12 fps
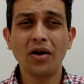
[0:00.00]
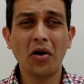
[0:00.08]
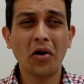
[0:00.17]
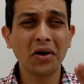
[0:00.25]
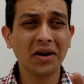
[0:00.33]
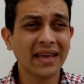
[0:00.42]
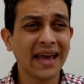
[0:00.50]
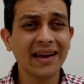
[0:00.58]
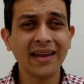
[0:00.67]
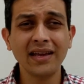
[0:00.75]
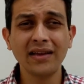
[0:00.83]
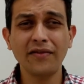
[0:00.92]

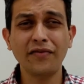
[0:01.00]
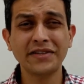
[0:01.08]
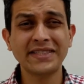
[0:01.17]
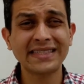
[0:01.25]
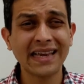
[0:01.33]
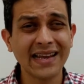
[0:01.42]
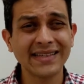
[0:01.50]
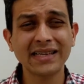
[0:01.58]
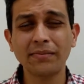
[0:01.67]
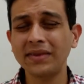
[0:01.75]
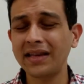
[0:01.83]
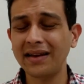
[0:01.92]
organic, if you're selling
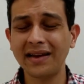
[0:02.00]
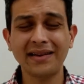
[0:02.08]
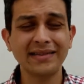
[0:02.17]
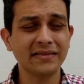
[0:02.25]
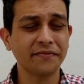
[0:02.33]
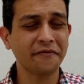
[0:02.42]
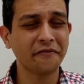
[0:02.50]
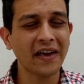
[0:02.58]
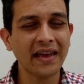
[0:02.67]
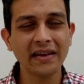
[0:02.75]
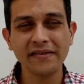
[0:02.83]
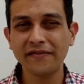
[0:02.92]
something, it is
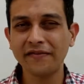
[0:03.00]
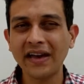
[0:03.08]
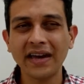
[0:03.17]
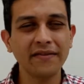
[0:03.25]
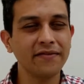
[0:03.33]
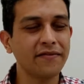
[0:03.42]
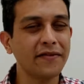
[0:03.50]
very, very,